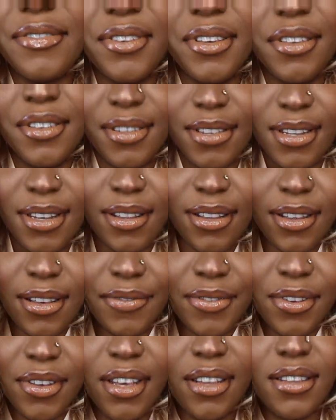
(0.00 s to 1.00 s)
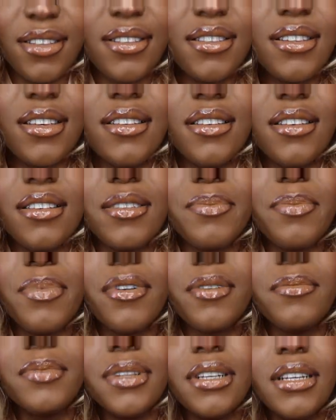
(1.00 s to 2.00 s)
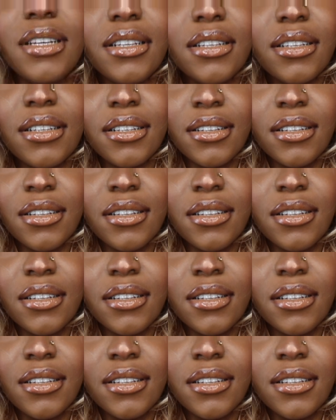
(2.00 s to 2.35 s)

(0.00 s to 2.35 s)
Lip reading: if you can see this properly.